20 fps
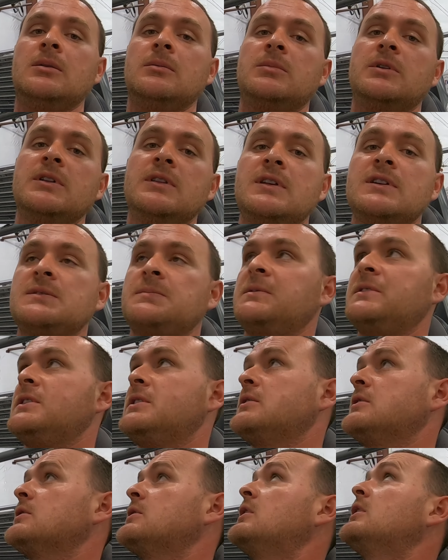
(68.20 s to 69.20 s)
But in this
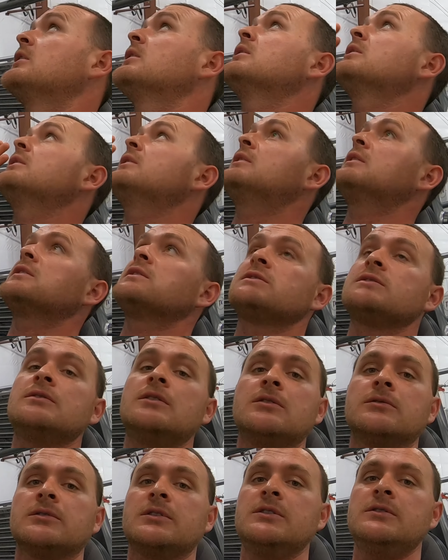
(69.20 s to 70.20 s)
particular car, there is
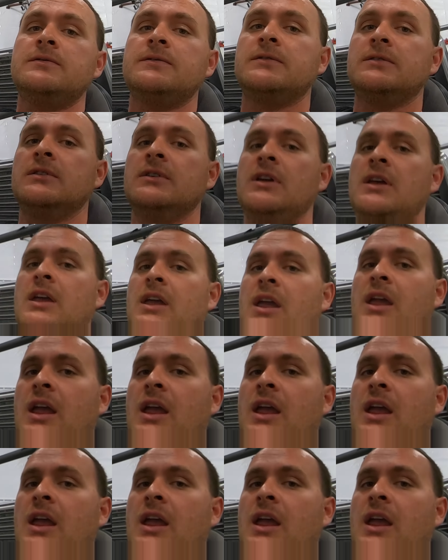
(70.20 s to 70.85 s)
no roof.